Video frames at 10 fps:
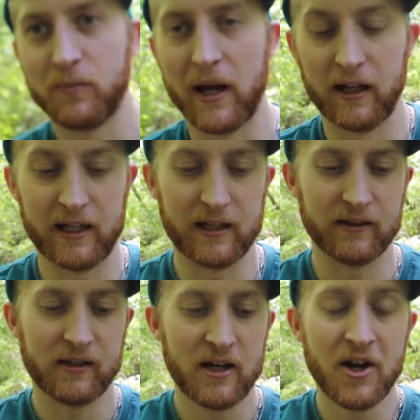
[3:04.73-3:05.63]
belly
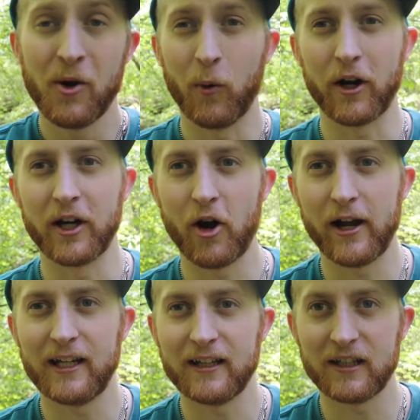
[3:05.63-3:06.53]
is. We're gonna go
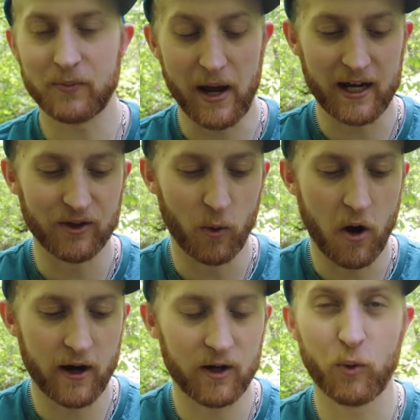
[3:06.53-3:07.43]
ahead and get this back in the
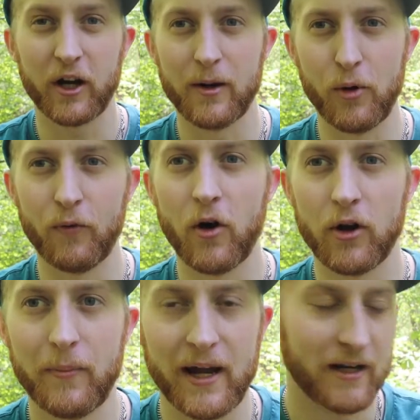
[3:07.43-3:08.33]
water, and we're gonna move on
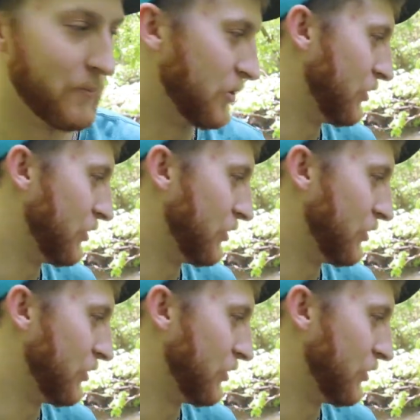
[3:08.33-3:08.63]
to bait number